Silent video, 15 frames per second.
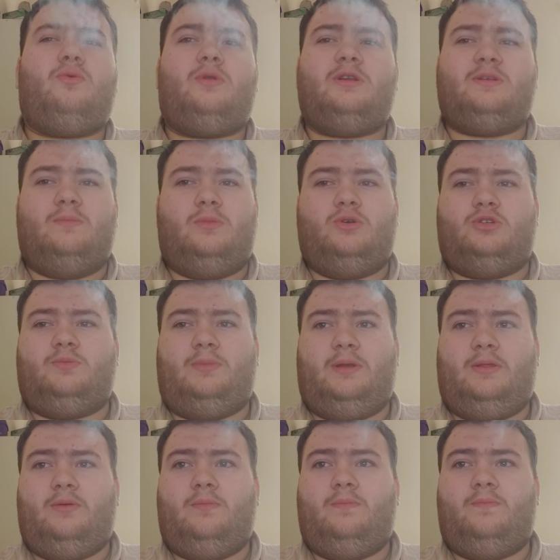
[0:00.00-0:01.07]
This must
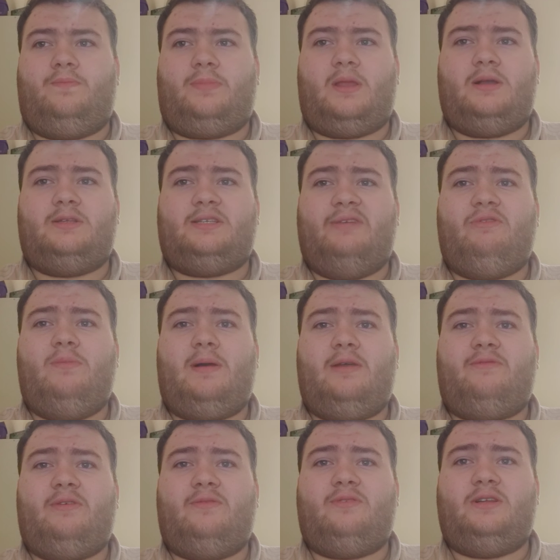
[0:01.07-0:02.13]
be them.
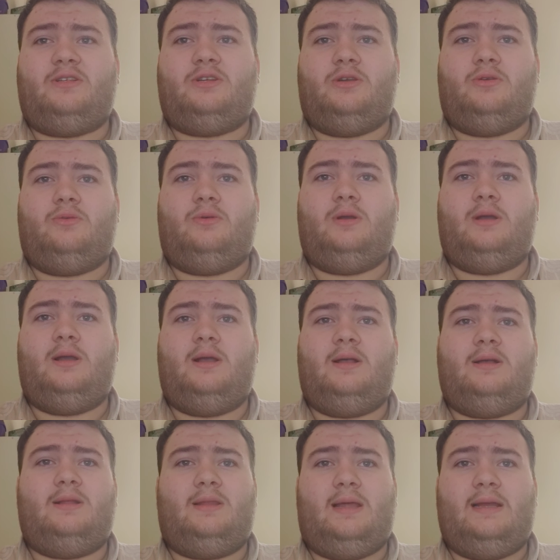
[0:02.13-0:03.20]
7x52,
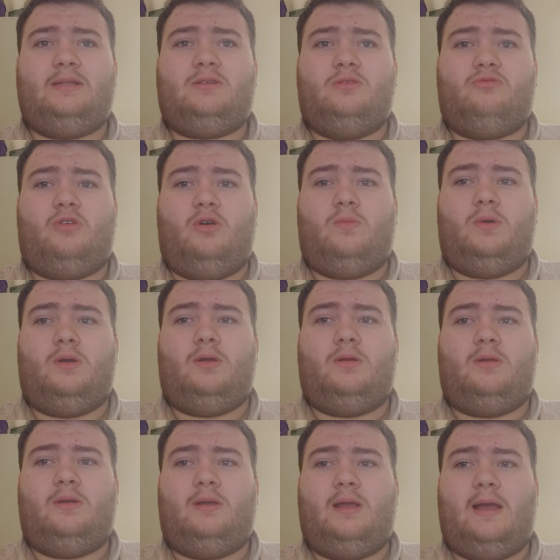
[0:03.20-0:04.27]
light
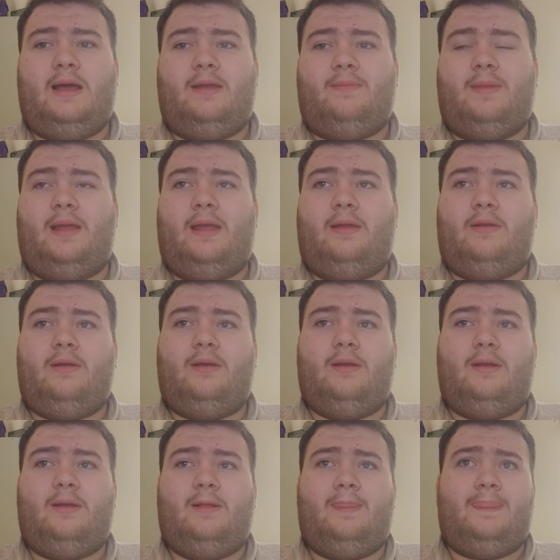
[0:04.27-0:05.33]
aroma, handmade.
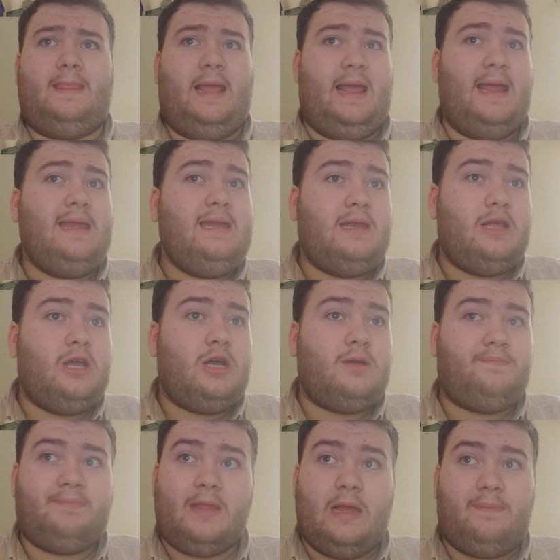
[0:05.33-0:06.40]

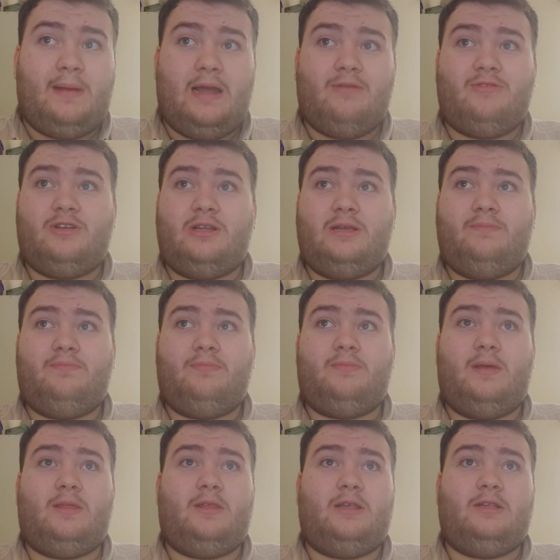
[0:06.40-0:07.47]
India, apparently.
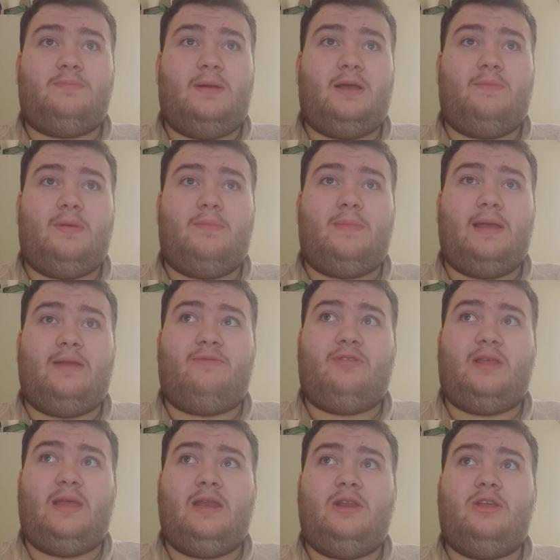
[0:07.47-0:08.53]
Maybe these might have been made
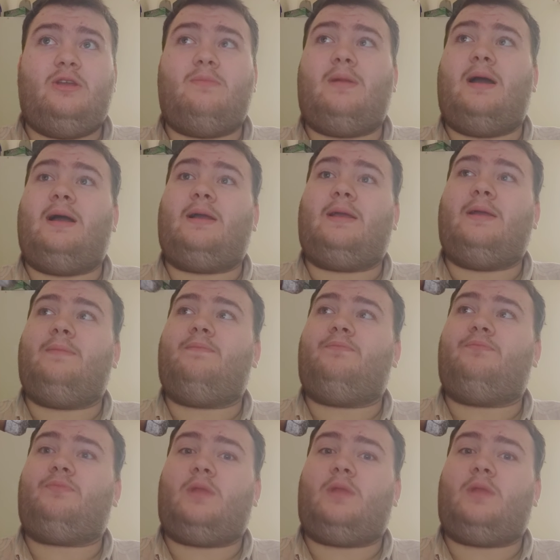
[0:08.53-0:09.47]
for the Indian market.